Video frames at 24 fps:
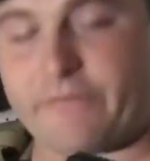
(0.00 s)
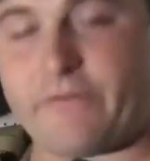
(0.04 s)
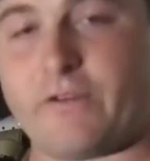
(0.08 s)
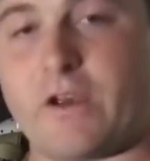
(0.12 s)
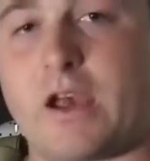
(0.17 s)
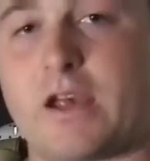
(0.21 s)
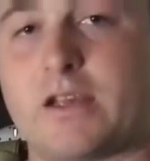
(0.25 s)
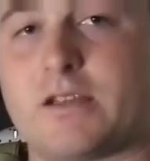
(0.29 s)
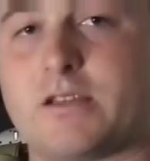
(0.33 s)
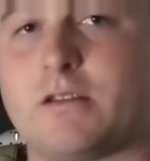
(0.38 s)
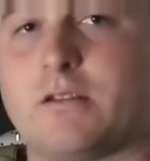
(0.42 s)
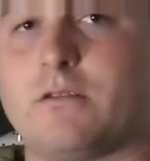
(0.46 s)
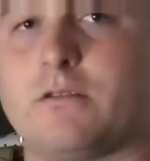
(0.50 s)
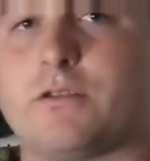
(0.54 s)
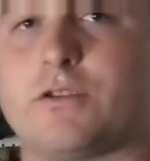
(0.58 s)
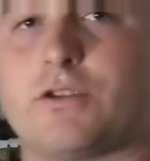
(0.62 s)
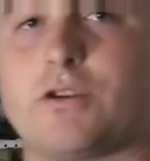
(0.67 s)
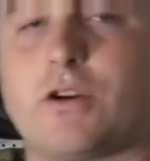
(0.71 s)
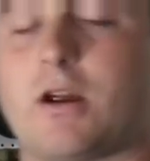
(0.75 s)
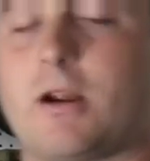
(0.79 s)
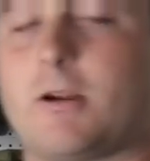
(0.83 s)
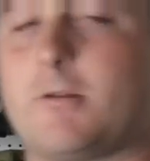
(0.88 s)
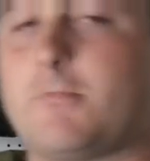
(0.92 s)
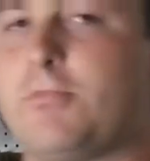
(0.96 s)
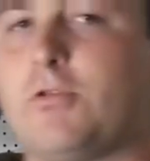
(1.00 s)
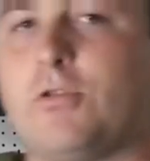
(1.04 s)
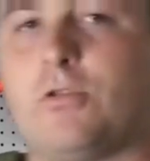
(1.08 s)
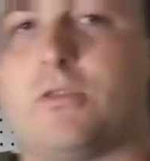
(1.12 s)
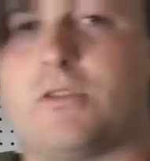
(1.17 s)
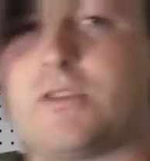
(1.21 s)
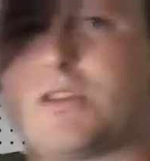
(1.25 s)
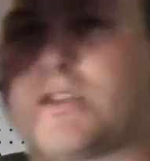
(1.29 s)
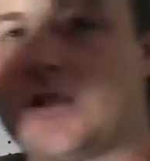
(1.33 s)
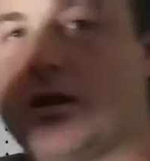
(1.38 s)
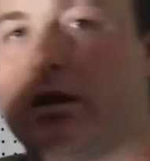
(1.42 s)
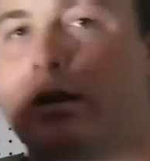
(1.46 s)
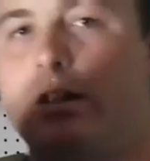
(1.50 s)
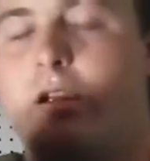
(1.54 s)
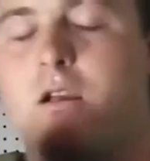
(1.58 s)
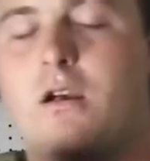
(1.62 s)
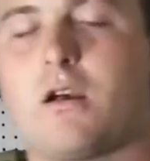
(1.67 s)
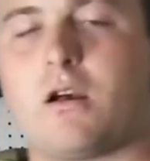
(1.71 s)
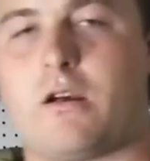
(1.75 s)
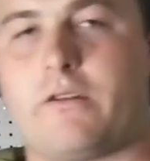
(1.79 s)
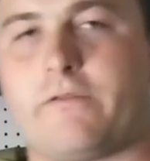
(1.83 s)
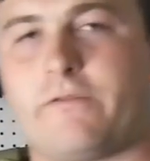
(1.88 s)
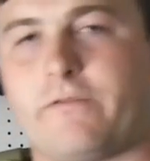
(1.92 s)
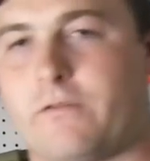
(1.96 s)
faster than trying to pull a sling
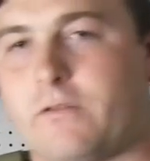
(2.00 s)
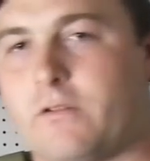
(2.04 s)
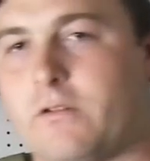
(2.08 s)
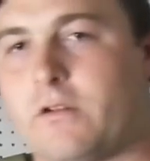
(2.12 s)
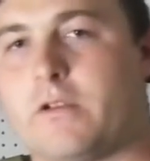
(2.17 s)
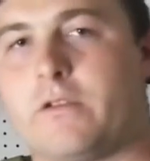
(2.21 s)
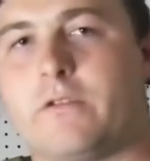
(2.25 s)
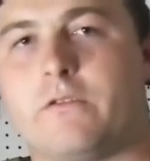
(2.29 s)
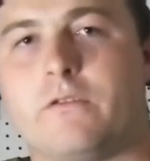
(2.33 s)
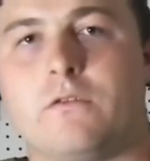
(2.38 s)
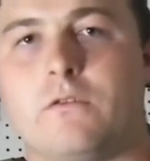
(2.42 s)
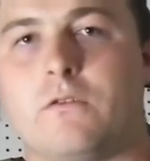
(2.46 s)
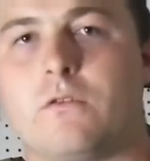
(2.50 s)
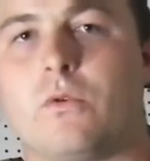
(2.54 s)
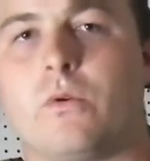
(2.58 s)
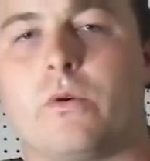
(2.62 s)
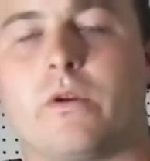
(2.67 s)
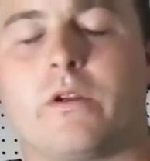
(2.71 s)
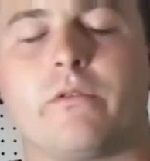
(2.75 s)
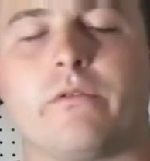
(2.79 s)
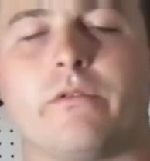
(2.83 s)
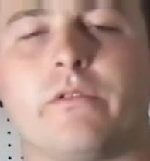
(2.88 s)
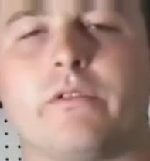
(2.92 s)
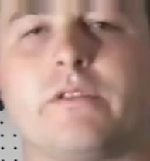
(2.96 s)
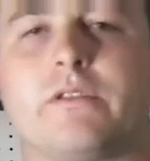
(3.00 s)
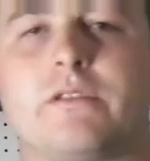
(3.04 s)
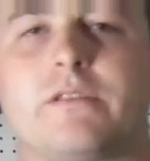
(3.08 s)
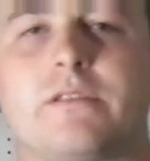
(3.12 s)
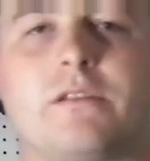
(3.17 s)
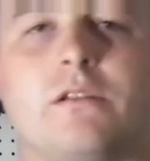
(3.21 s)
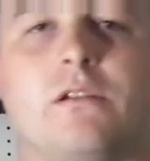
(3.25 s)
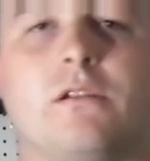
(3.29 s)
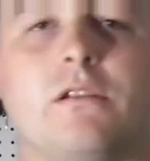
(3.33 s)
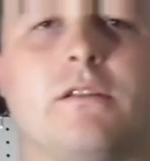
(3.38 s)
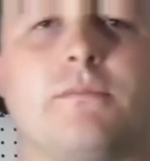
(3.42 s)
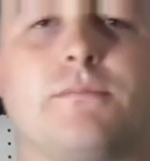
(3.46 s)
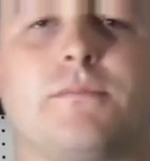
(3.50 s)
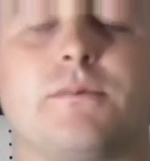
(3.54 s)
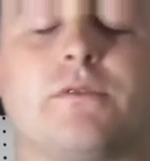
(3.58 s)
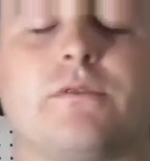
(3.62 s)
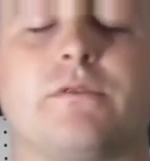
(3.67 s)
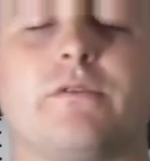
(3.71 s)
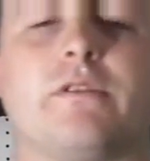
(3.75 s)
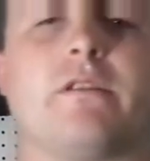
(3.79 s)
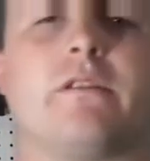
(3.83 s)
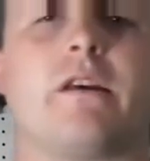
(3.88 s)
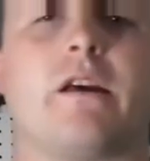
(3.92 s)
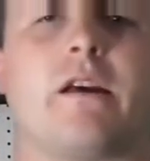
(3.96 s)
off or undo quick release clips or
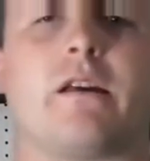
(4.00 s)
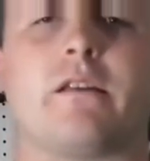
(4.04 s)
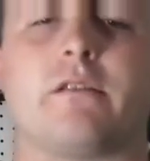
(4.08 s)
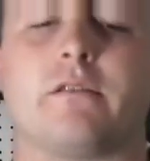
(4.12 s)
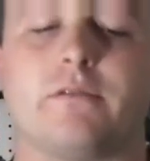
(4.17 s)
any of that.